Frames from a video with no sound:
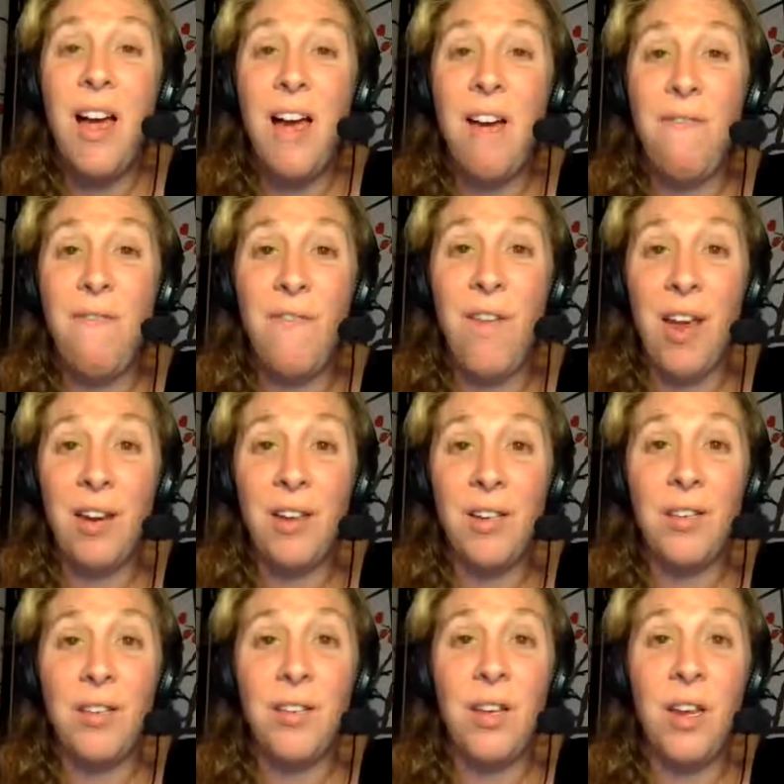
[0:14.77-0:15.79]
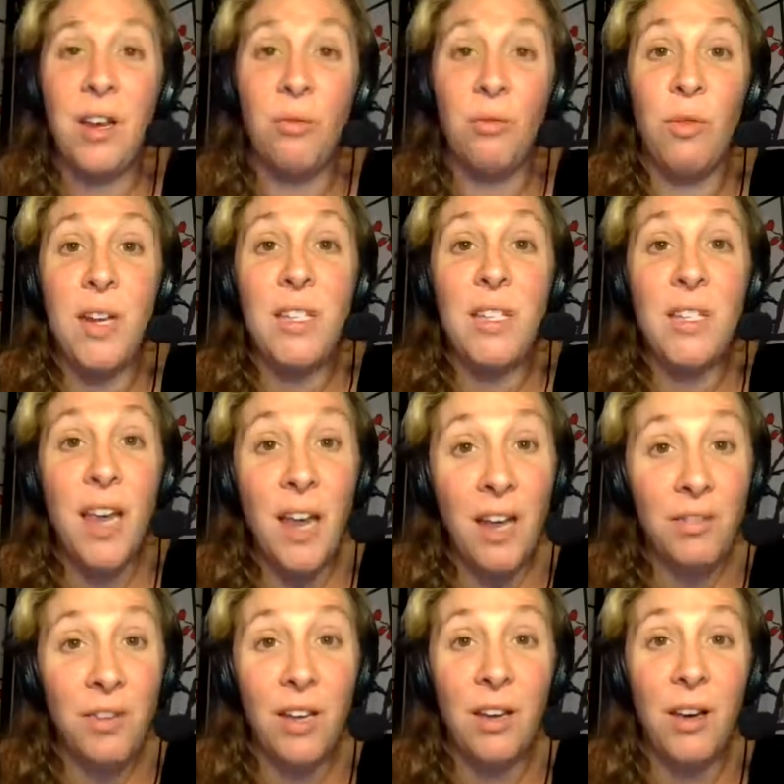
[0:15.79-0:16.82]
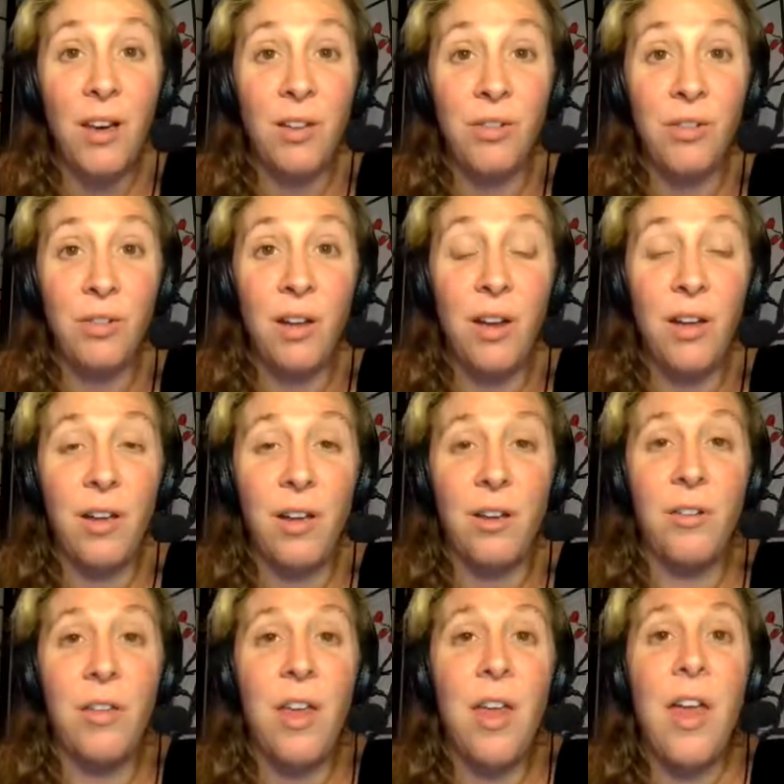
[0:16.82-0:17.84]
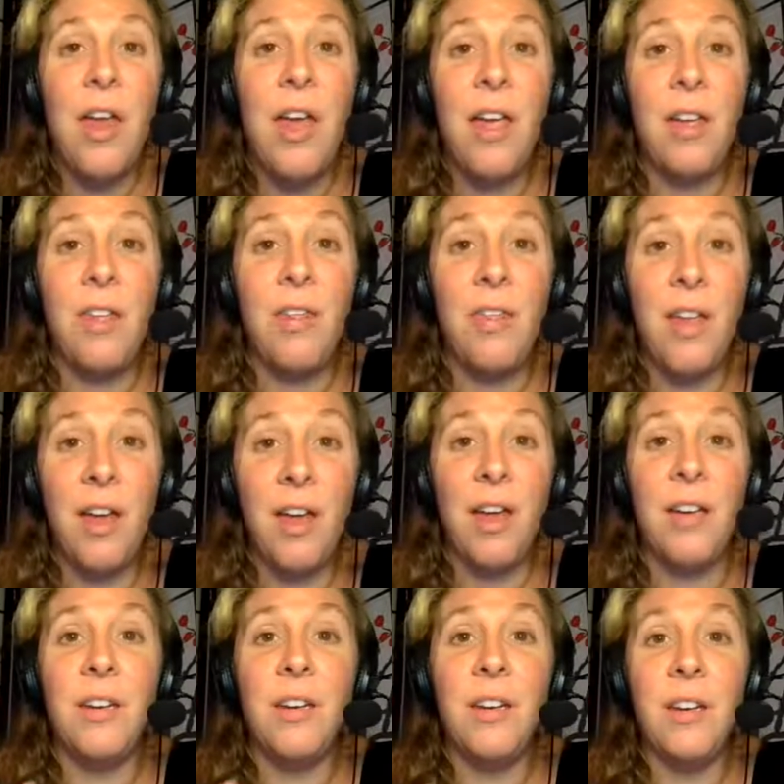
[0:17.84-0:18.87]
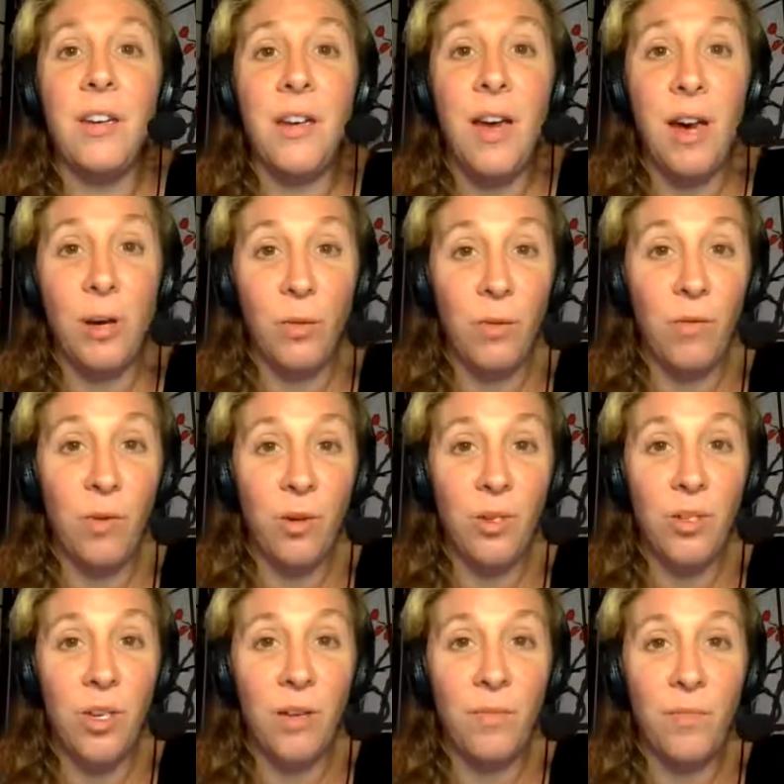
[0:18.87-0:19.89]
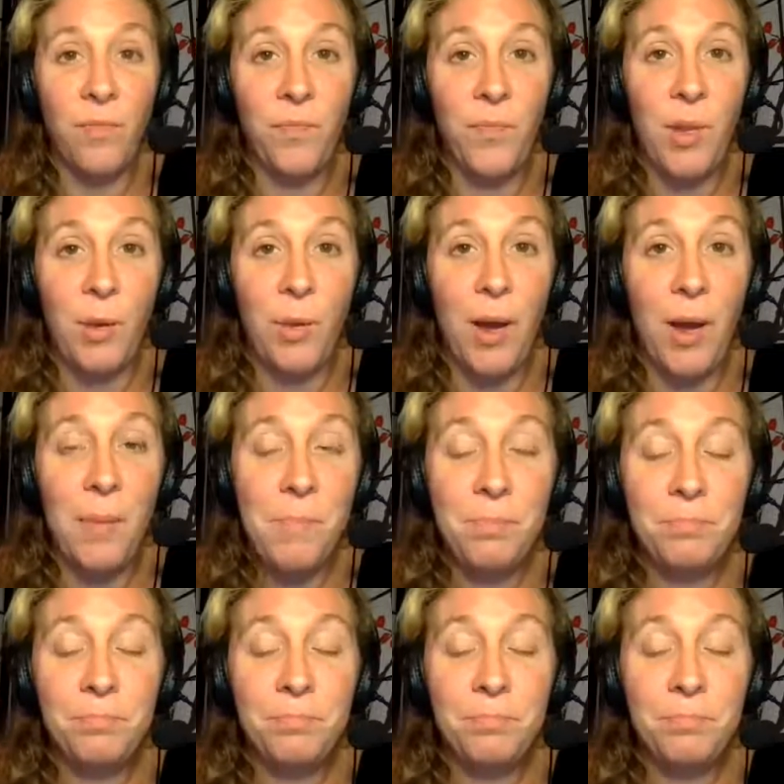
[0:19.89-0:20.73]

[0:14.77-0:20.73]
affects and wreaks havoc on your gut health, and then how to reverse it. Okay.